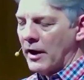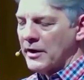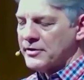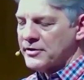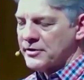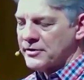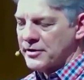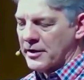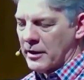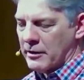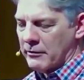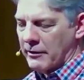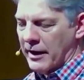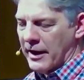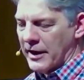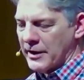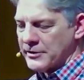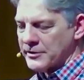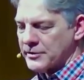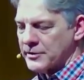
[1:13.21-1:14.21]
a crisis
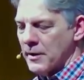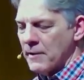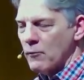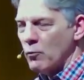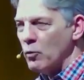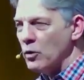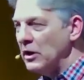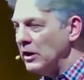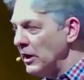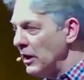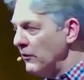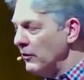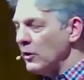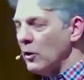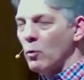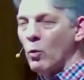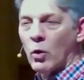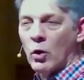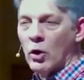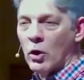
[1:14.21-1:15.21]
on our hands. We
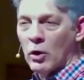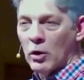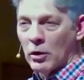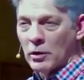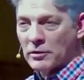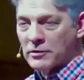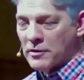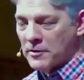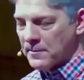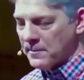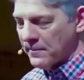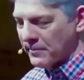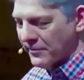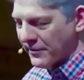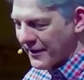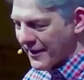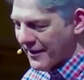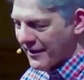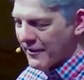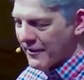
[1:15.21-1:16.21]
live in a world